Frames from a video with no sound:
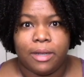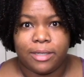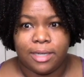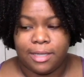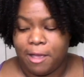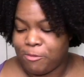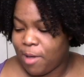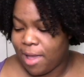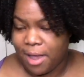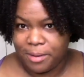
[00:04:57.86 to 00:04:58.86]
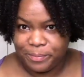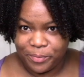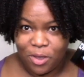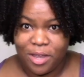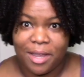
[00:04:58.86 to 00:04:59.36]
just FYI.
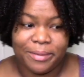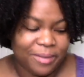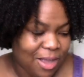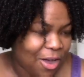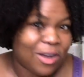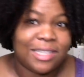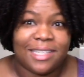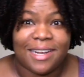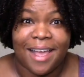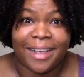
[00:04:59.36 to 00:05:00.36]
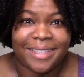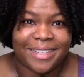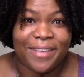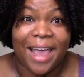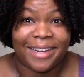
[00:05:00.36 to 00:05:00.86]
Okay, on to the
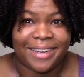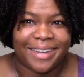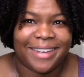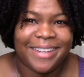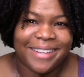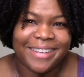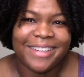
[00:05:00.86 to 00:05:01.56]
next, finally. so